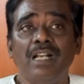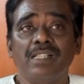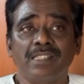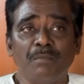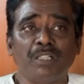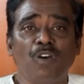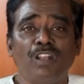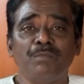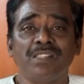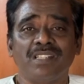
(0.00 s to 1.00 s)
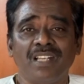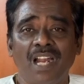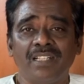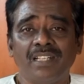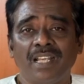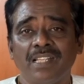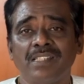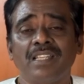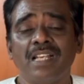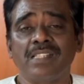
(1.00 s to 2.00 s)
Some economists regard it
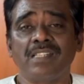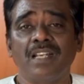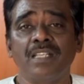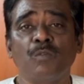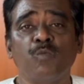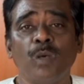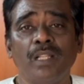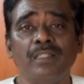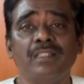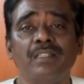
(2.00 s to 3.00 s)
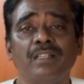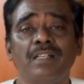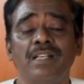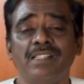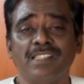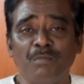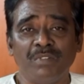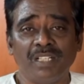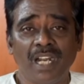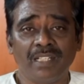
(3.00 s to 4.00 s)
as a study of wealth, some
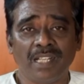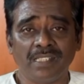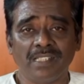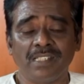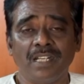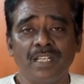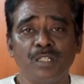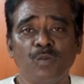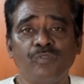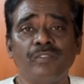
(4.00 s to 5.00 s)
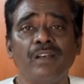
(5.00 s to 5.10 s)
regard it as a study of